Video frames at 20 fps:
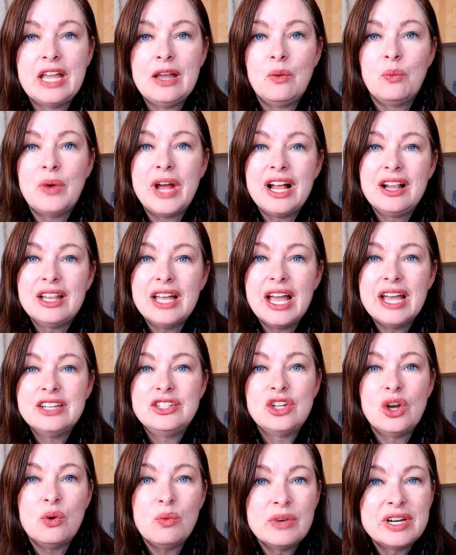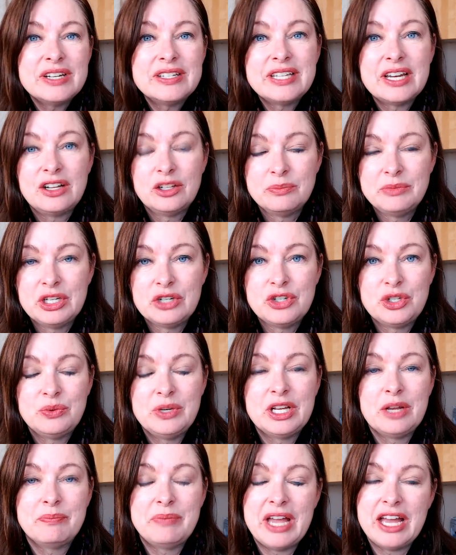well, I don't want to tell them they're
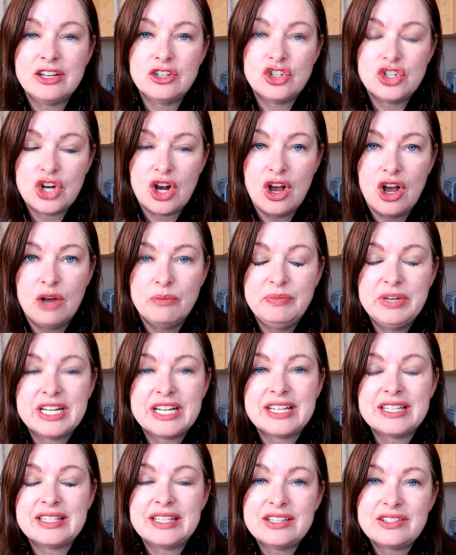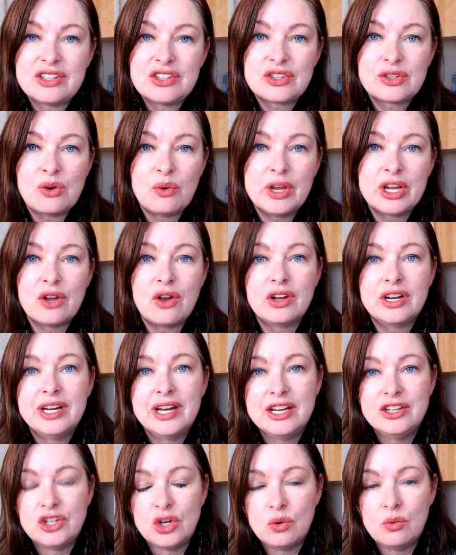doing a bad job because this is going on and
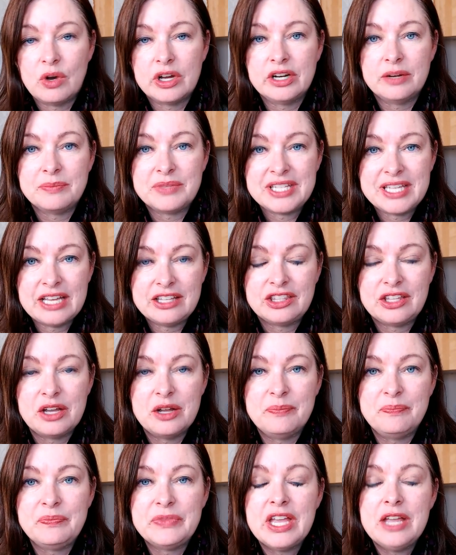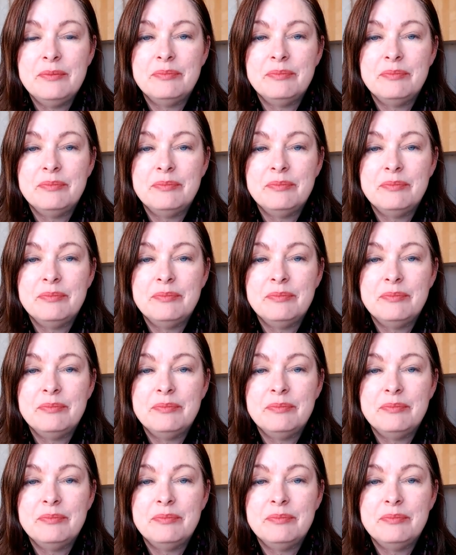I don't want to upset them.